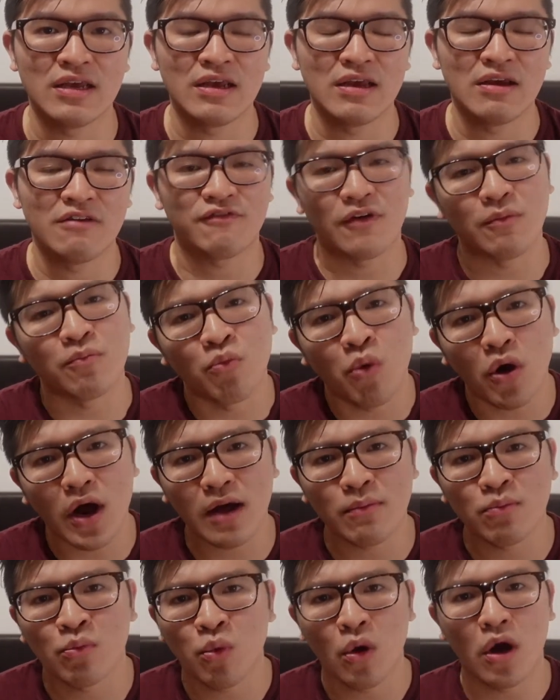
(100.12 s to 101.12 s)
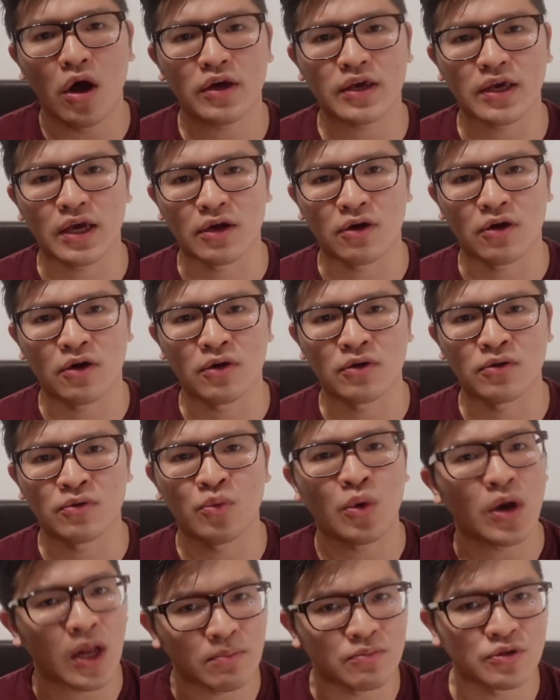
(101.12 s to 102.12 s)
from what I'm working on,
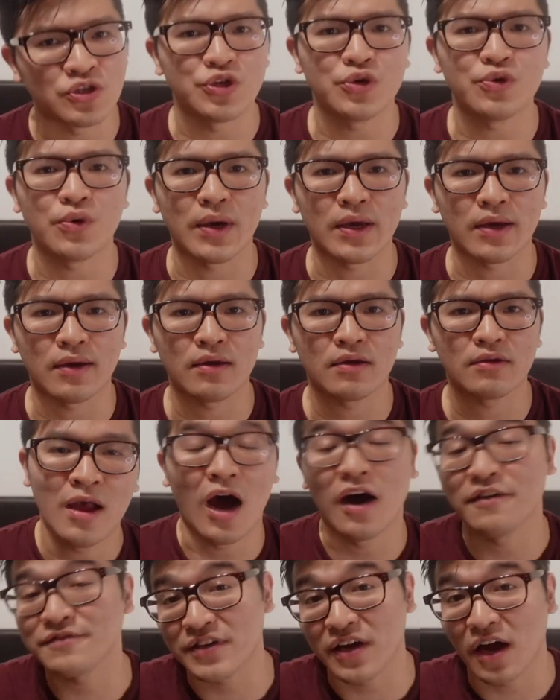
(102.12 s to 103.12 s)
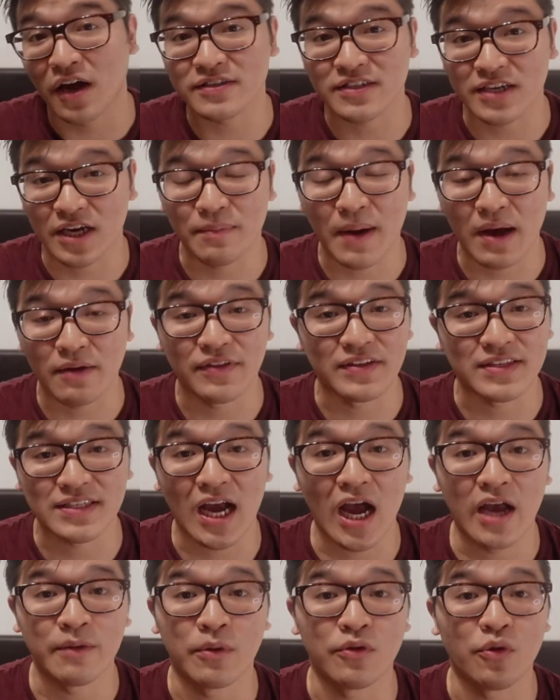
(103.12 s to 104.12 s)
what I'm doing. After asking about the
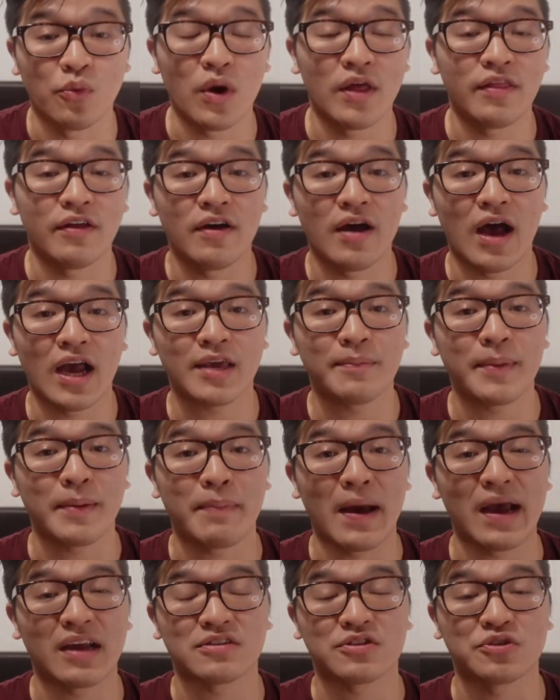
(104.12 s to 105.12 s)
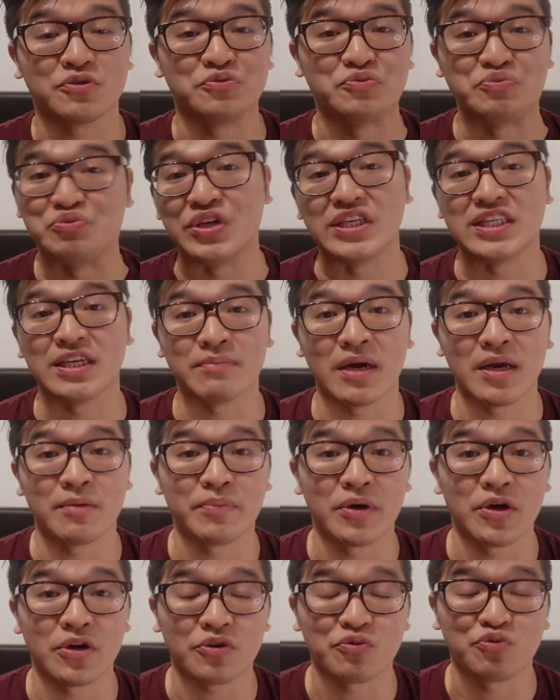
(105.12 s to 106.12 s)
time or the weather, I can be back to reading my
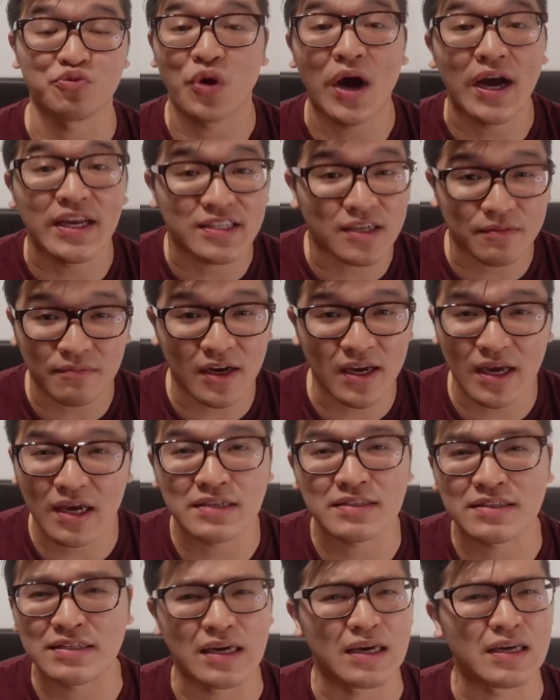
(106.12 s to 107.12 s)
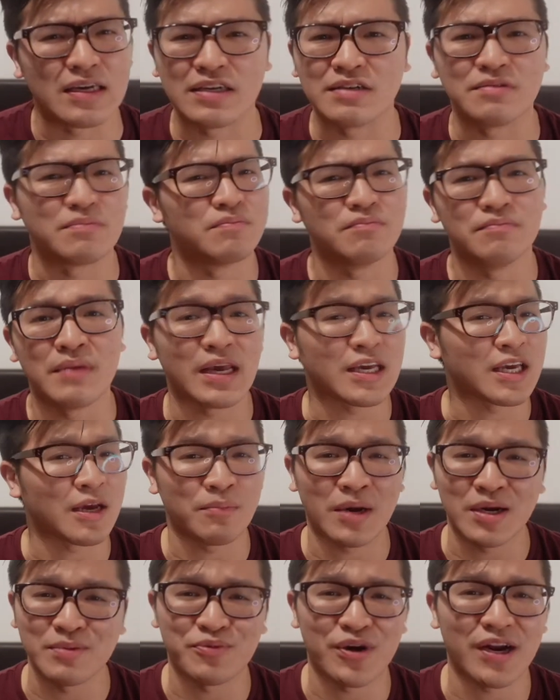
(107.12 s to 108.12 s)
book, writing my essay, making
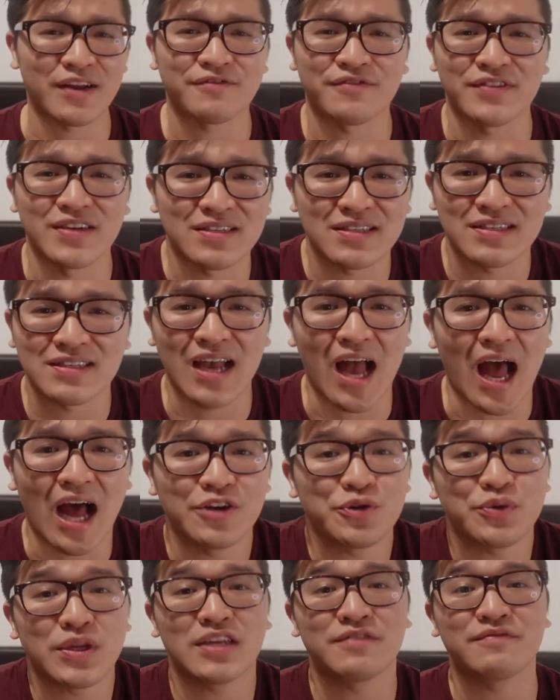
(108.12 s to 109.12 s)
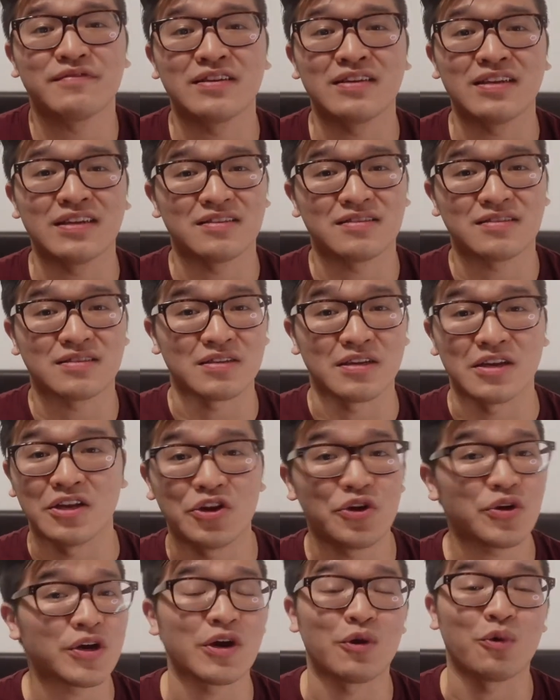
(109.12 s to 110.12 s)
my breakfast. I don't even need to
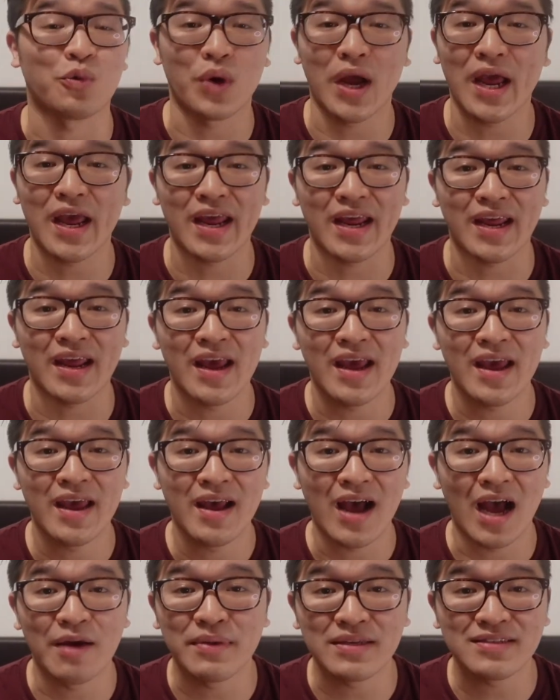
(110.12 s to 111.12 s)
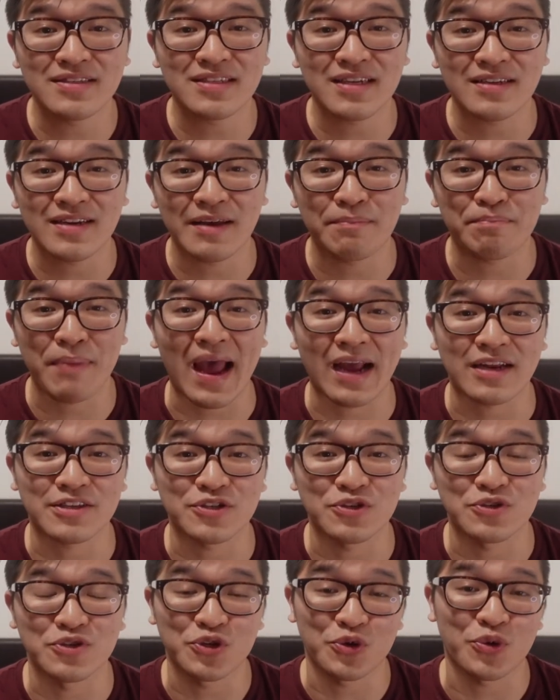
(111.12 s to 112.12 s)
look away. I'm instantly back
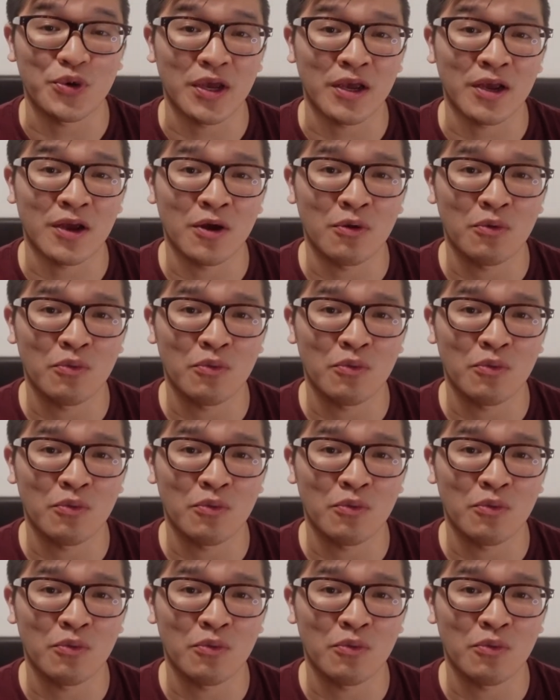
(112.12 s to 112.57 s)
to doing